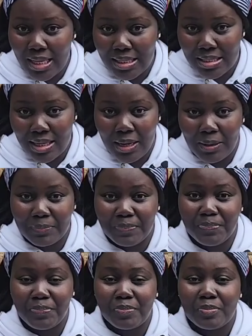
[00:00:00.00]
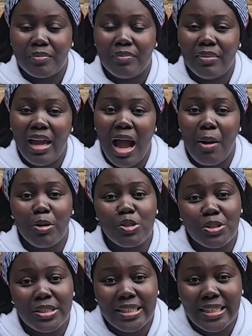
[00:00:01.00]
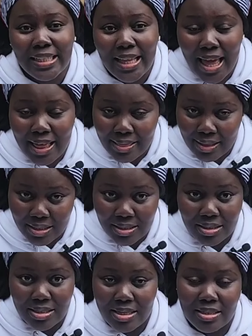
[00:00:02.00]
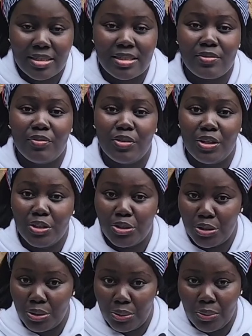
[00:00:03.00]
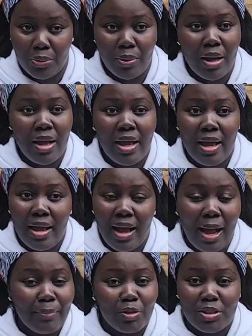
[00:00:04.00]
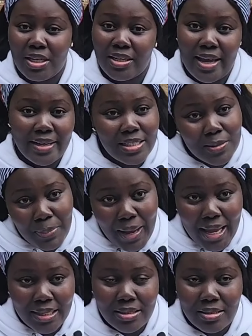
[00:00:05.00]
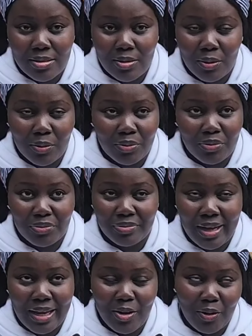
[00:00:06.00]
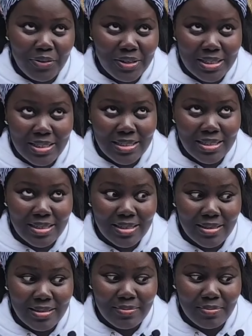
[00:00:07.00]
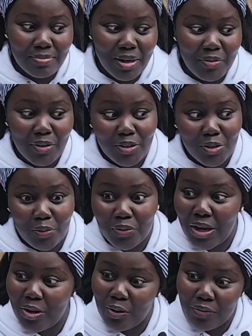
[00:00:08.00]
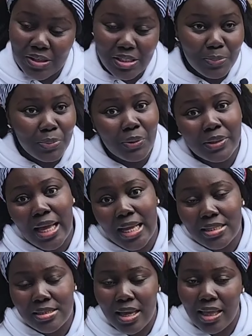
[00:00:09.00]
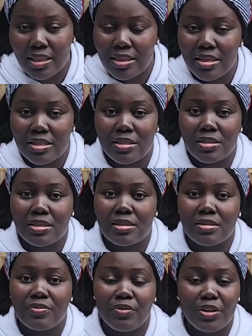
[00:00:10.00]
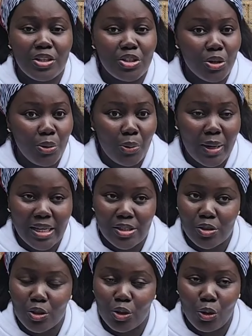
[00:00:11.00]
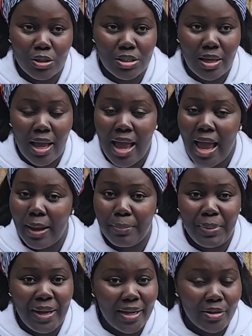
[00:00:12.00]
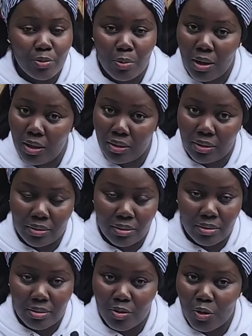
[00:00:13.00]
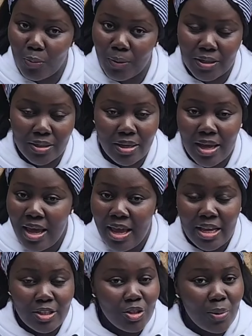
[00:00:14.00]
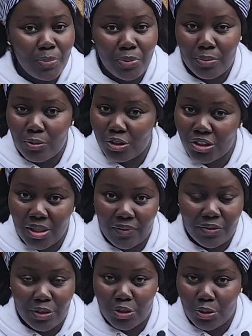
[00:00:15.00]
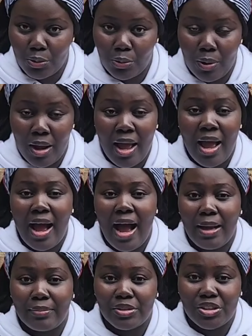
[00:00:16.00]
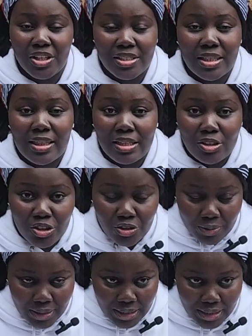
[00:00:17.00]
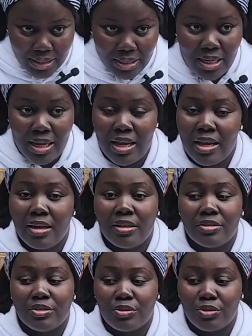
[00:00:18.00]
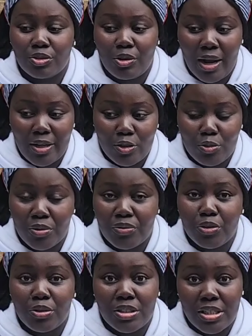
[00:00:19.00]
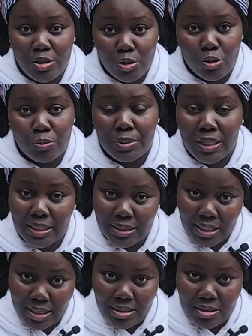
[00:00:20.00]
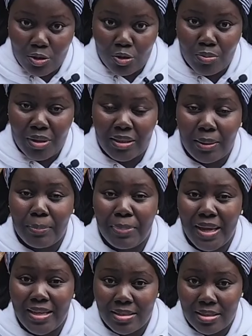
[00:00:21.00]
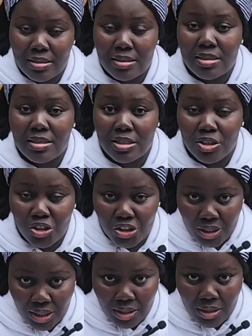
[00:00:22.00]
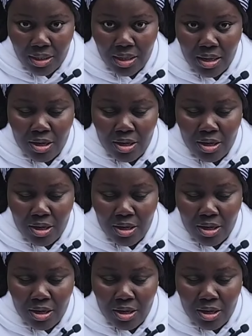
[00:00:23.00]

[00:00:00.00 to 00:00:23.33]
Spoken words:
that, I want to declare that this video, I'm not an expert of any of this manufacturing of any of these products, and this video is not a paid one. It's not a promotional video. I'm just literally trying to review these two blenders to make the best decision,